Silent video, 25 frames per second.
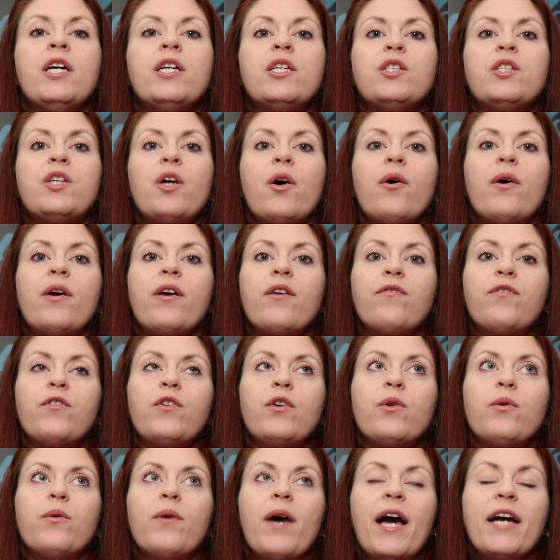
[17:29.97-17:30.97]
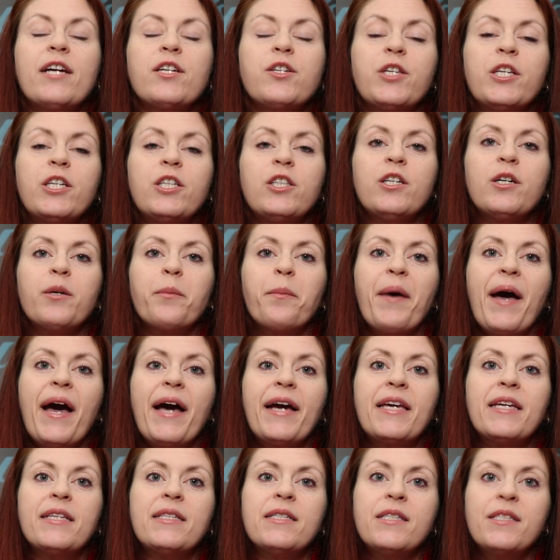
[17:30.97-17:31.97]
So if you actually look
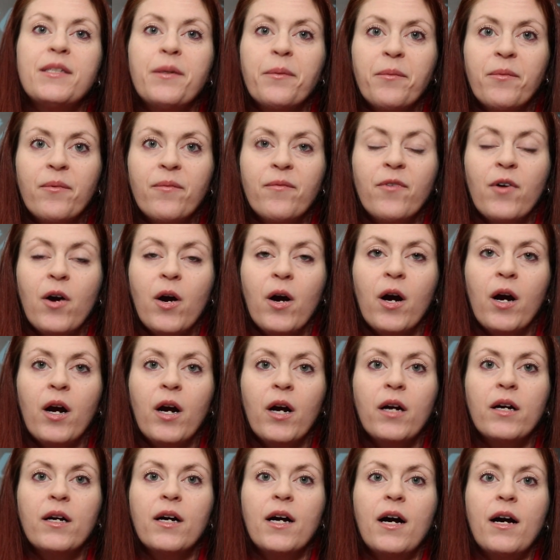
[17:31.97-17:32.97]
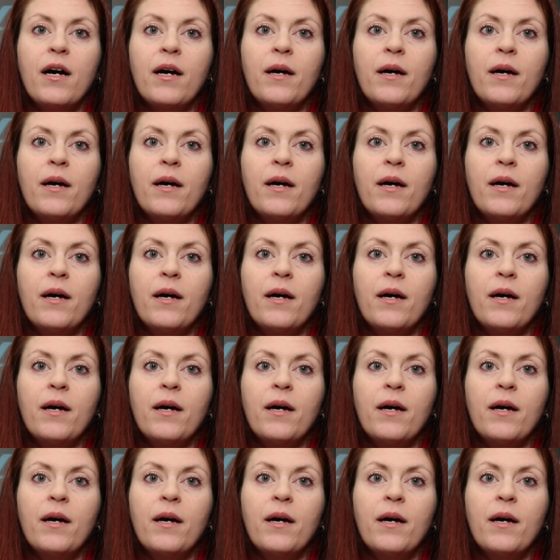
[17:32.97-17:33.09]
back in some of our